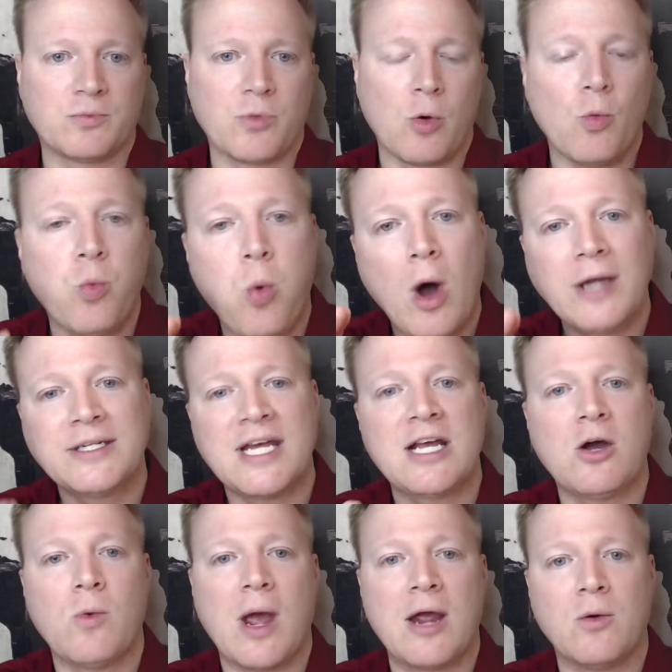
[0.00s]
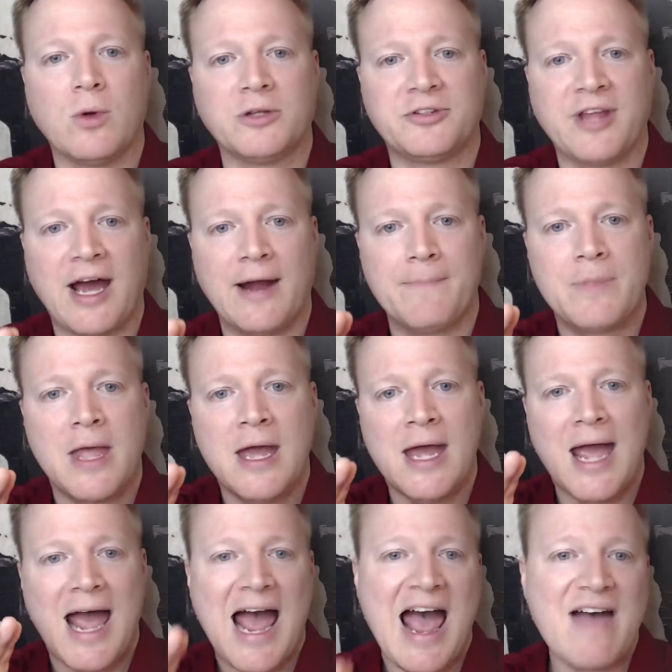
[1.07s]
One takeaway was that
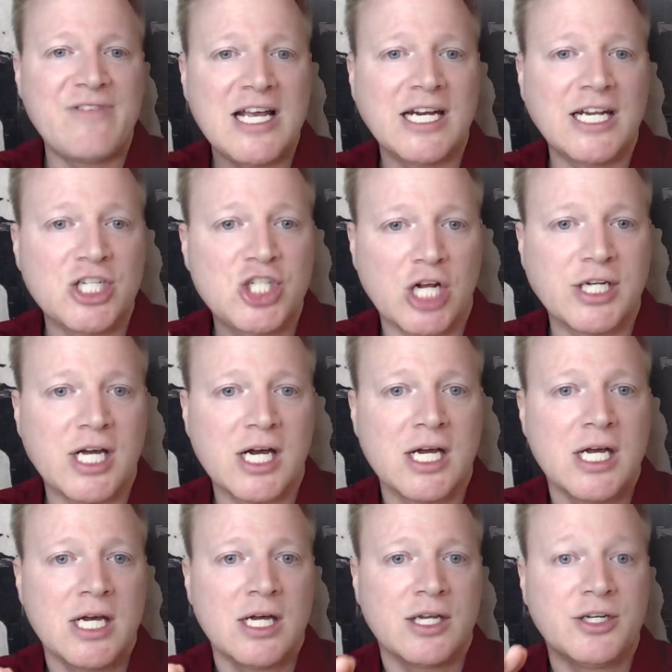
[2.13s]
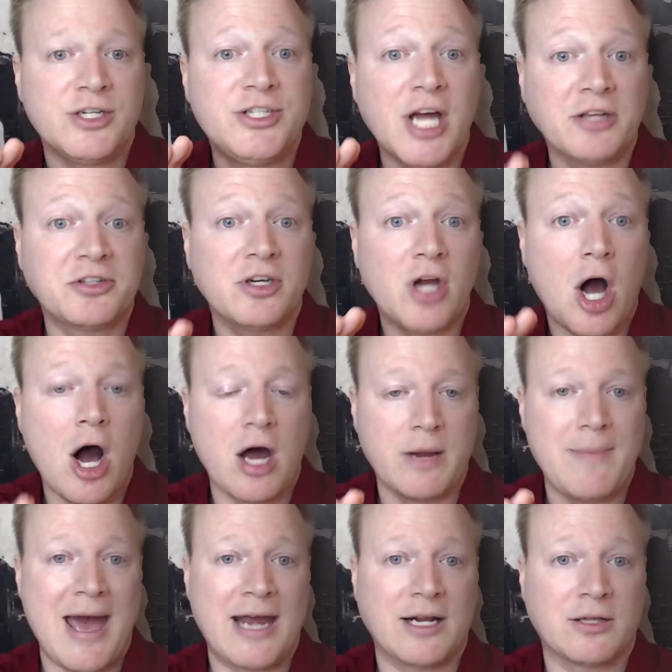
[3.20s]
having an agenda doesn't
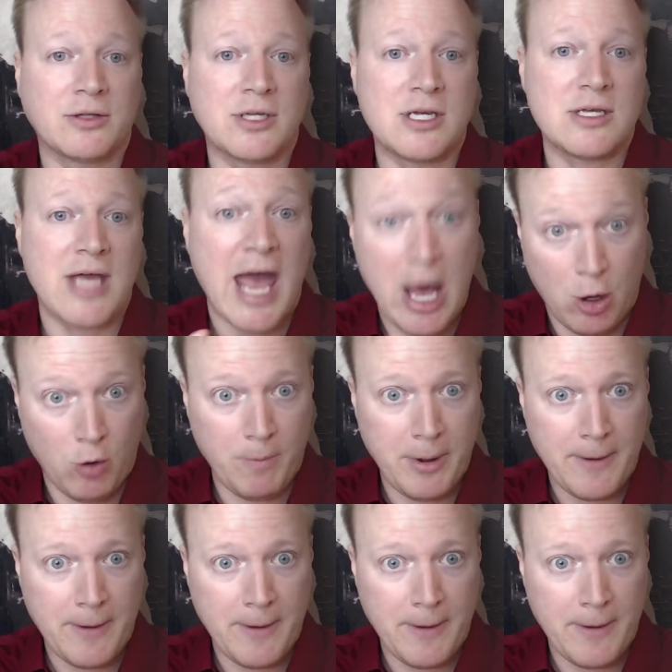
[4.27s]
automatically help.